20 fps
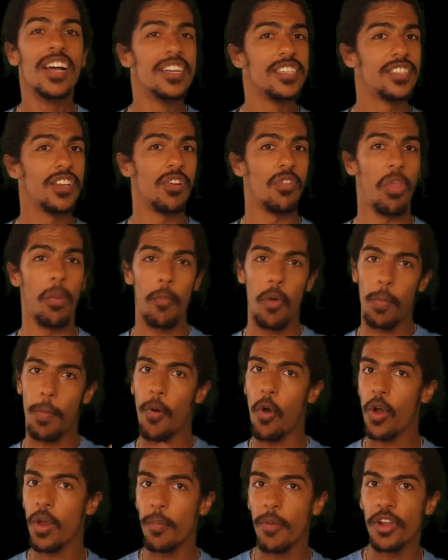So the more
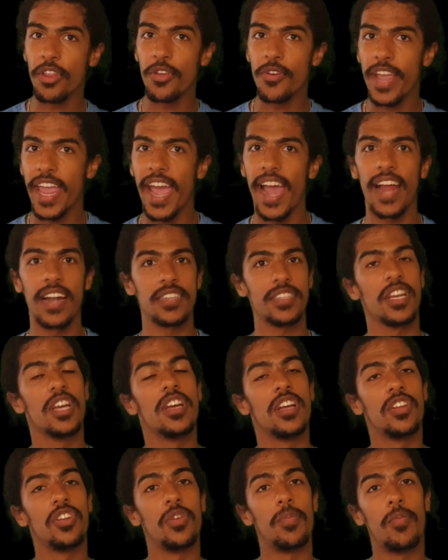Pokemon you catch,
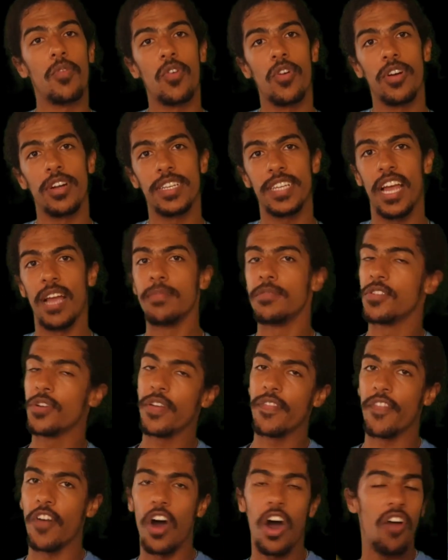the more times
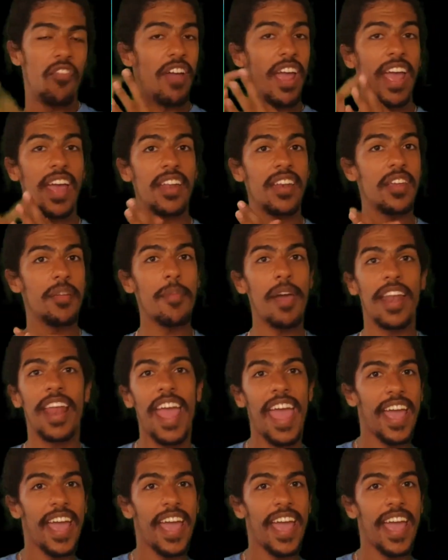you evolve, and the amount of